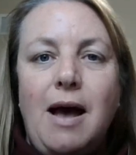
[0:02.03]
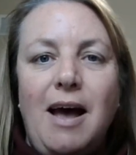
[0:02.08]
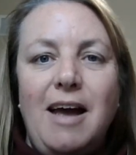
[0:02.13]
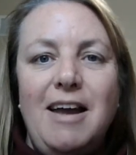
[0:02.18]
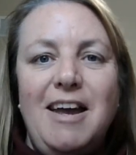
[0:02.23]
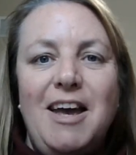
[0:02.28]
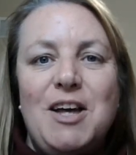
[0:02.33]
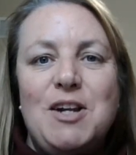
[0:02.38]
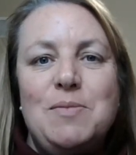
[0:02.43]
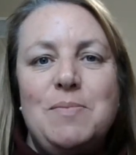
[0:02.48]

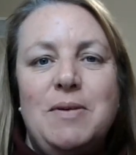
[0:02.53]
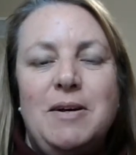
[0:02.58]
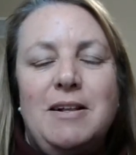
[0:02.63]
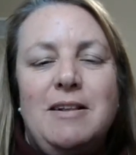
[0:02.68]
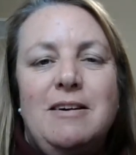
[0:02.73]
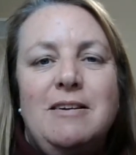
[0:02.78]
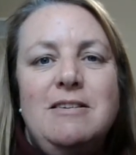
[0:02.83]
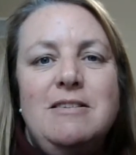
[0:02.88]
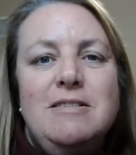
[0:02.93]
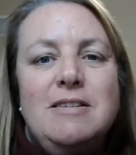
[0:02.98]
Hi,
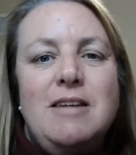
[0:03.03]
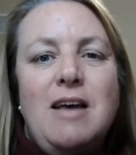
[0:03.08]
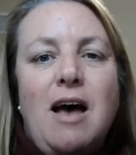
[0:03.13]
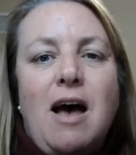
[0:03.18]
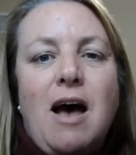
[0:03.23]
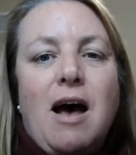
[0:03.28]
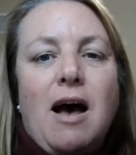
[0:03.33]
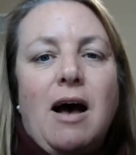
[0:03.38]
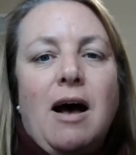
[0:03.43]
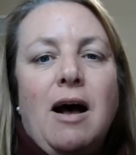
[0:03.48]
caterpillars.
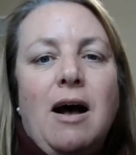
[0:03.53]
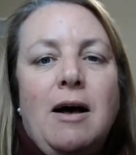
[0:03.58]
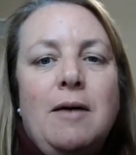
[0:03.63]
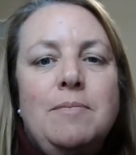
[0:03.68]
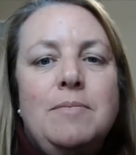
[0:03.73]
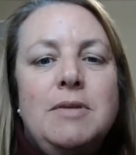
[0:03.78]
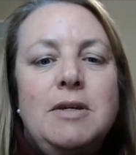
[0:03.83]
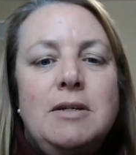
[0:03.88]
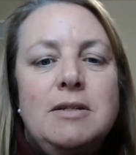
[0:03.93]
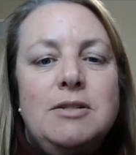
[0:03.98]

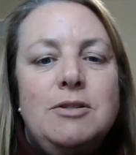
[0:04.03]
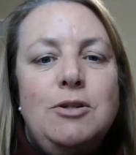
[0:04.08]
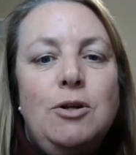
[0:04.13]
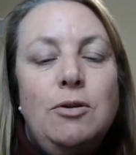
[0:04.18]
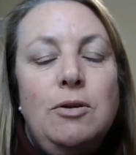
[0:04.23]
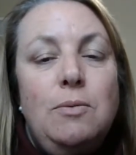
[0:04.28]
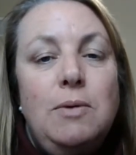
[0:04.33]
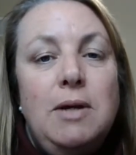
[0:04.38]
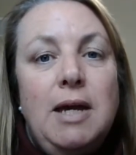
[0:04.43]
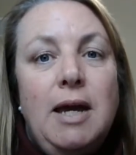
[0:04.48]
Um, the
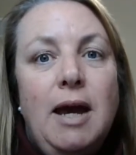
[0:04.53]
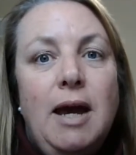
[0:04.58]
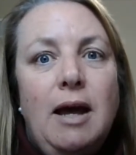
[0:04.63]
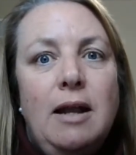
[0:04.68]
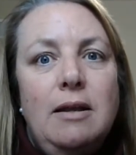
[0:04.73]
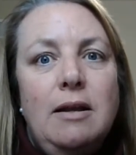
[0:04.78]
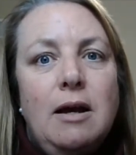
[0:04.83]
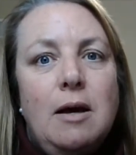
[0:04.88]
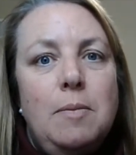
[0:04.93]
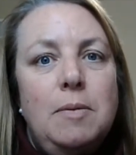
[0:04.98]
snow that we
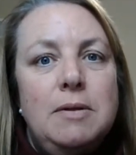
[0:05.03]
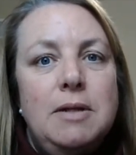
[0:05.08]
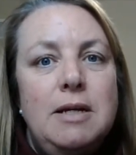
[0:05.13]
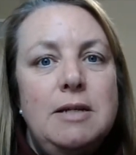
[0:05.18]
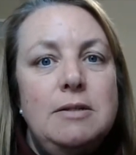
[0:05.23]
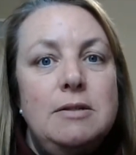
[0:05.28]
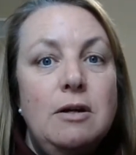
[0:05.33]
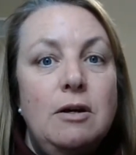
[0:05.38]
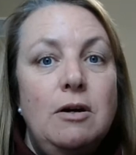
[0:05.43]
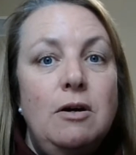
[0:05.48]
had a couple
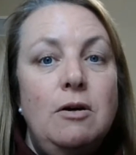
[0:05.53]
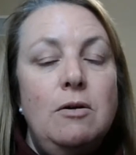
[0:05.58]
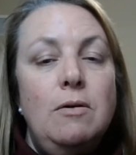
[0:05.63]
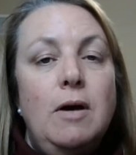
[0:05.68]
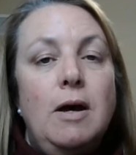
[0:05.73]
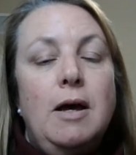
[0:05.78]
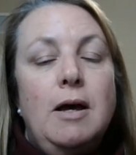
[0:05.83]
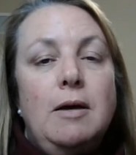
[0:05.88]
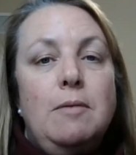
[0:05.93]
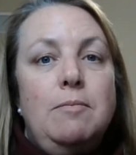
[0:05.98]
days ago
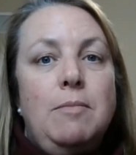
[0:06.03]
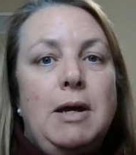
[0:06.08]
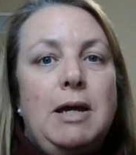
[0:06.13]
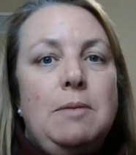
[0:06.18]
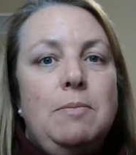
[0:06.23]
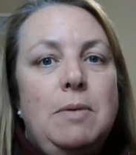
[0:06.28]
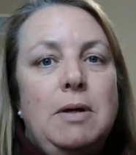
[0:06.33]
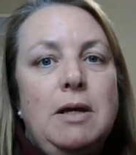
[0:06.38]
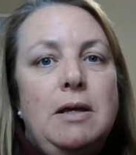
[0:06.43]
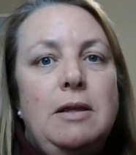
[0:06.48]

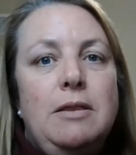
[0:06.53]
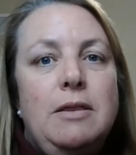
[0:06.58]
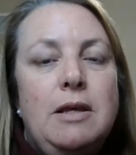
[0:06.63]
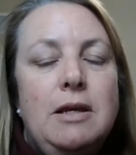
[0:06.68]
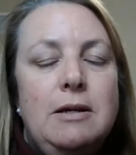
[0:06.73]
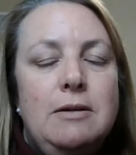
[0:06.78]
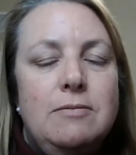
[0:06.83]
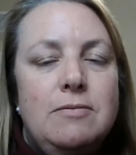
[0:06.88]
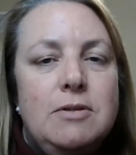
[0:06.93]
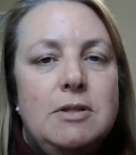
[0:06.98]
made me
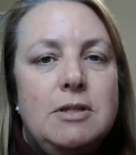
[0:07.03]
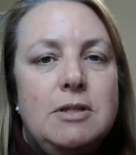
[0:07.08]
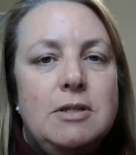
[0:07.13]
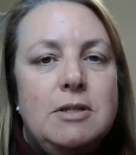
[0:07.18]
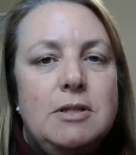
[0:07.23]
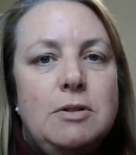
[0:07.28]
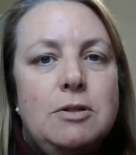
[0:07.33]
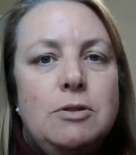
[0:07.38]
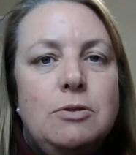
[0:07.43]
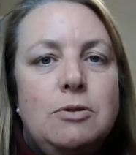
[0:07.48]
think of this
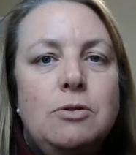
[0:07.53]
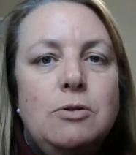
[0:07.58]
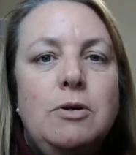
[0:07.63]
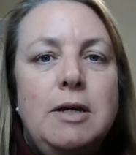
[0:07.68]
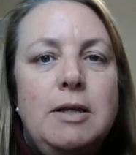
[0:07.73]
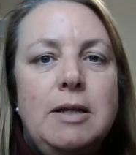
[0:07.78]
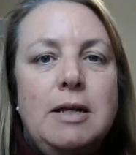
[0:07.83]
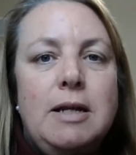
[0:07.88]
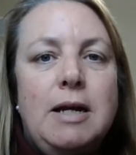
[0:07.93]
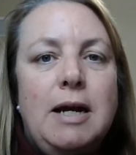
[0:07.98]
one
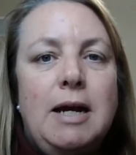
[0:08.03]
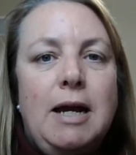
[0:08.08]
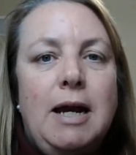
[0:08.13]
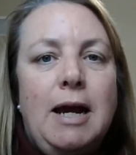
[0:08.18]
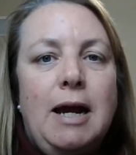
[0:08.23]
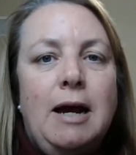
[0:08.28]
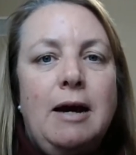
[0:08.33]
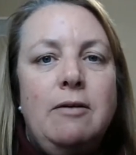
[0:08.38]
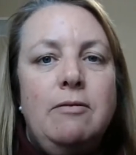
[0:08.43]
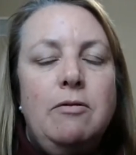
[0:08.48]
story that I
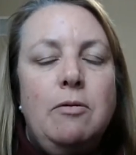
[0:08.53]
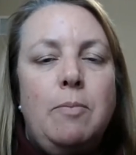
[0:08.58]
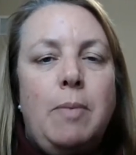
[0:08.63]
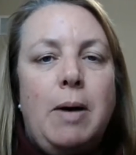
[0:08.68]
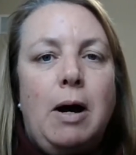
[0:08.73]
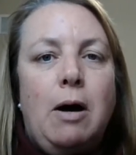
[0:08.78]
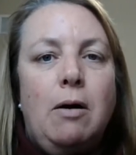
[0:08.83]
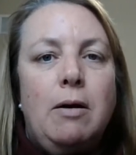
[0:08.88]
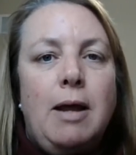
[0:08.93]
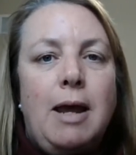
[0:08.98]
have
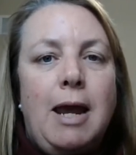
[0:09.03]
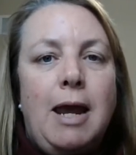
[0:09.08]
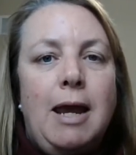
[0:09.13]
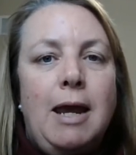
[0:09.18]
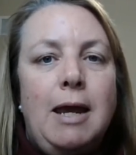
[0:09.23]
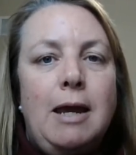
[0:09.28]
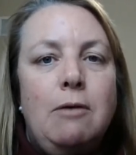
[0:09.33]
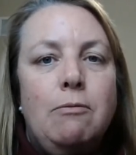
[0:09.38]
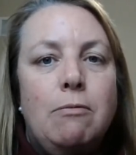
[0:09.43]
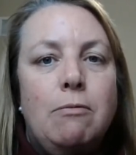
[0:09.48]
about
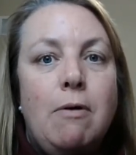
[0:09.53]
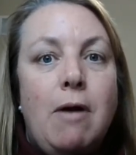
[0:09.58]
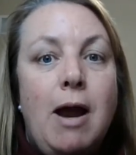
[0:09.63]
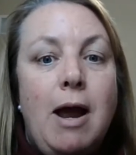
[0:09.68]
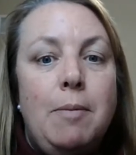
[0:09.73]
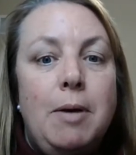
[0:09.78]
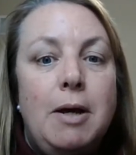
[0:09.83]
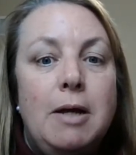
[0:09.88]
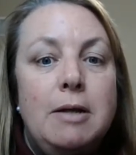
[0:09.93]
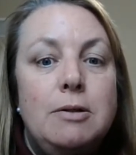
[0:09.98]
a
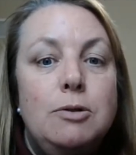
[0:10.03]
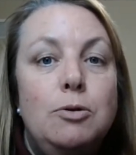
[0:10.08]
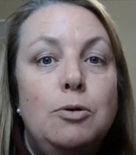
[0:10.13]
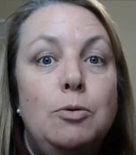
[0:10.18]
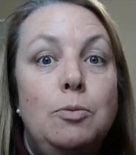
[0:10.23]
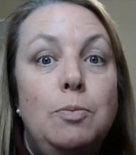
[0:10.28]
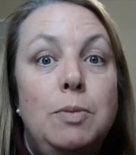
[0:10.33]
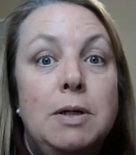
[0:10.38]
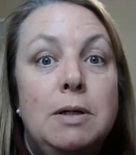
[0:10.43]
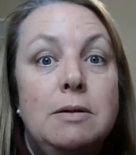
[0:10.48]
rabbit
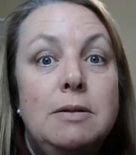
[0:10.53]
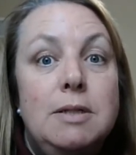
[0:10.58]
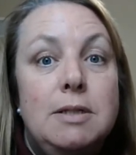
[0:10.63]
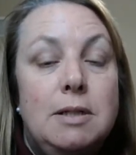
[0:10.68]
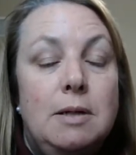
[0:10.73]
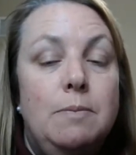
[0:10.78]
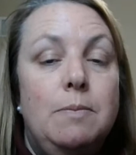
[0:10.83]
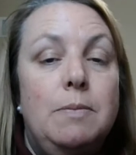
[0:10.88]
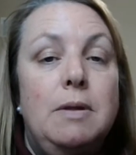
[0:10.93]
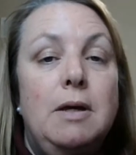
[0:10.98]
who builds
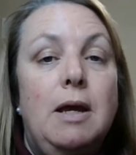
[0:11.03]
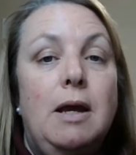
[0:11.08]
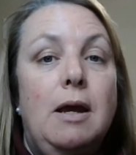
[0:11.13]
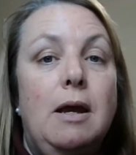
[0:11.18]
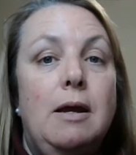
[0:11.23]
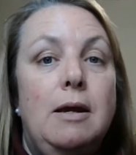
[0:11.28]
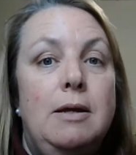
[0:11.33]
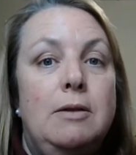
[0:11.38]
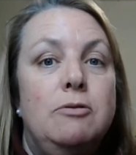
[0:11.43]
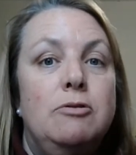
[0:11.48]
something
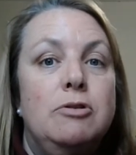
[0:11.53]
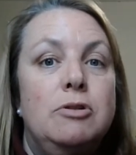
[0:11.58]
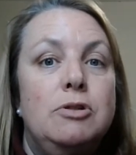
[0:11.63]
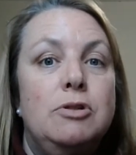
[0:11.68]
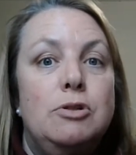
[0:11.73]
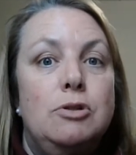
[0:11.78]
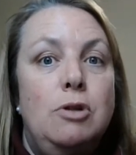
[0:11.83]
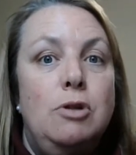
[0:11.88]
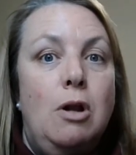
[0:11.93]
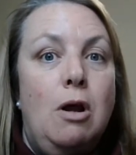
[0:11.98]
in the
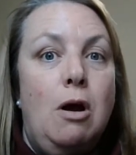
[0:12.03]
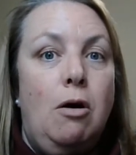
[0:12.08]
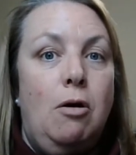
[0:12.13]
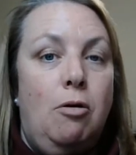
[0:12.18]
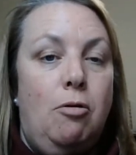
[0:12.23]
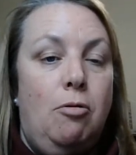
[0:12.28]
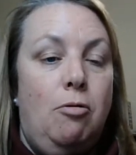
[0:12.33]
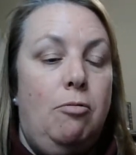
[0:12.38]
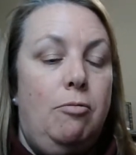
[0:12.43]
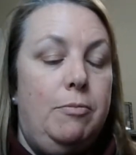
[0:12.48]

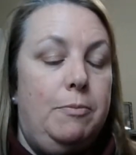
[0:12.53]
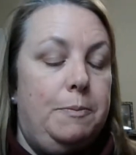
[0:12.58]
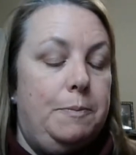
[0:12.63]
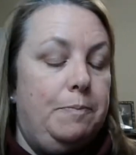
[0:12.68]
snow.